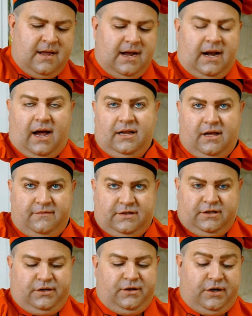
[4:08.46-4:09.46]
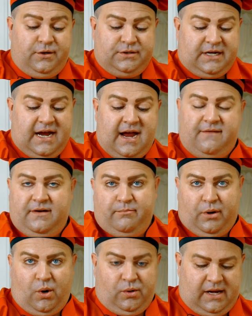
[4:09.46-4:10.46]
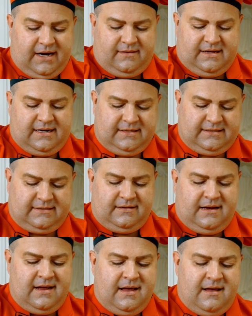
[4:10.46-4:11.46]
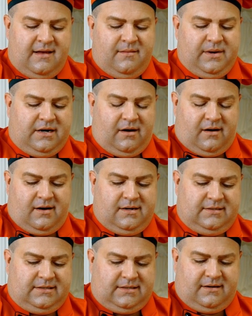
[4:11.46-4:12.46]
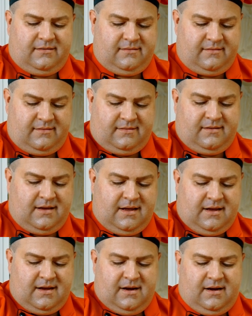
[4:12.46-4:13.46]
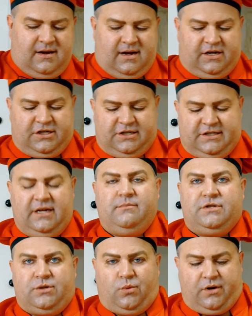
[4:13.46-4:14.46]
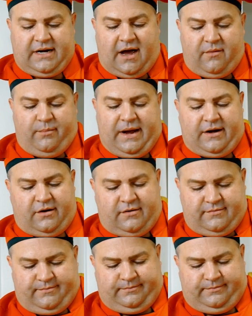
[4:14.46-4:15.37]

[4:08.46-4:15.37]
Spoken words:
And I love to use a heavy bowl like this because it just seems to work out better.